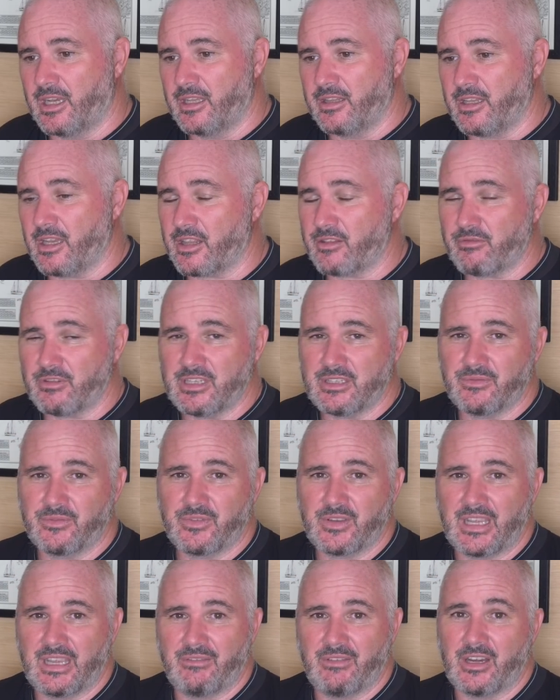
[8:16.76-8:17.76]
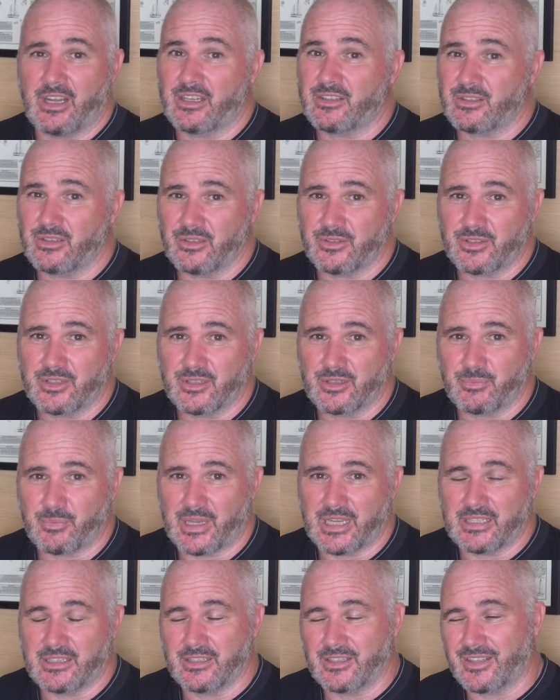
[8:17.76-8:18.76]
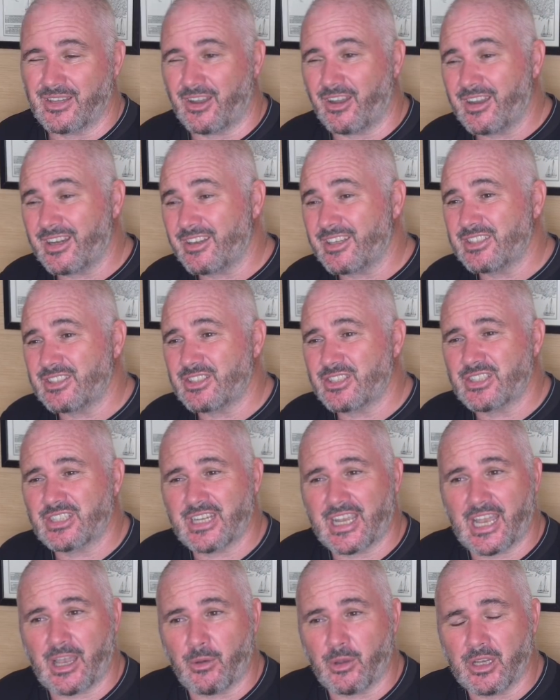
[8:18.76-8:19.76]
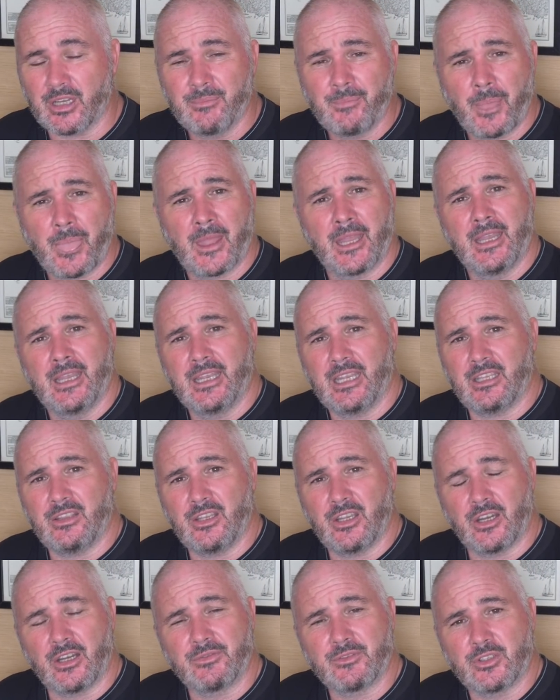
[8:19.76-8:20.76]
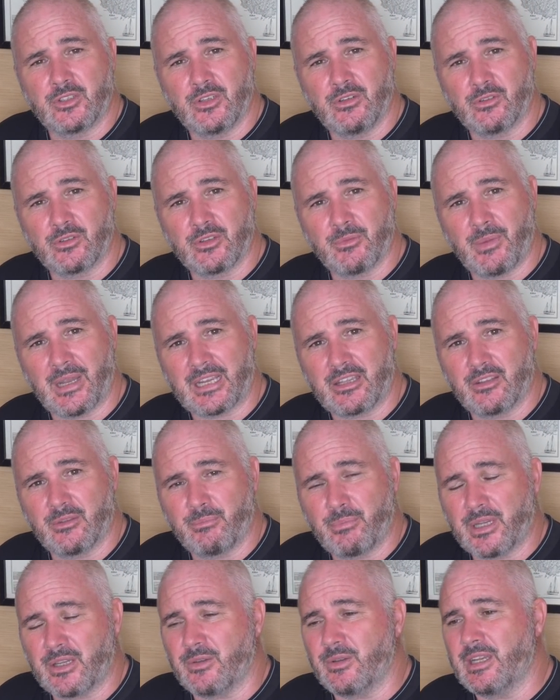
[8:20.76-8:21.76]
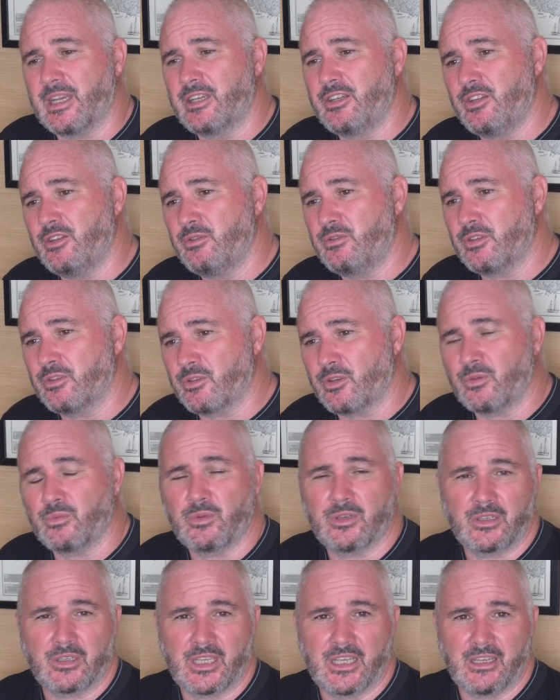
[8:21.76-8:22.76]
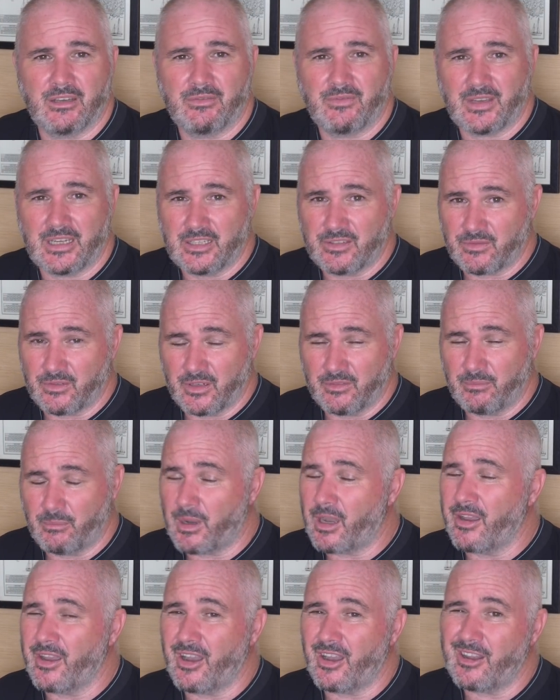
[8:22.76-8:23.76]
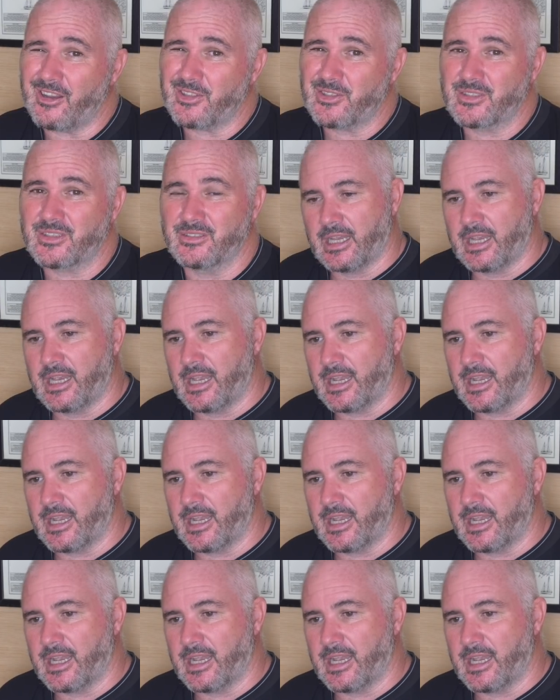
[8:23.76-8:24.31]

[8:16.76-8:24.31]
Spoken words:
The other reason for giving us lots of space is that I like to shower in the afternoon on the back of the boat, and you do not want to get a face full of my arse.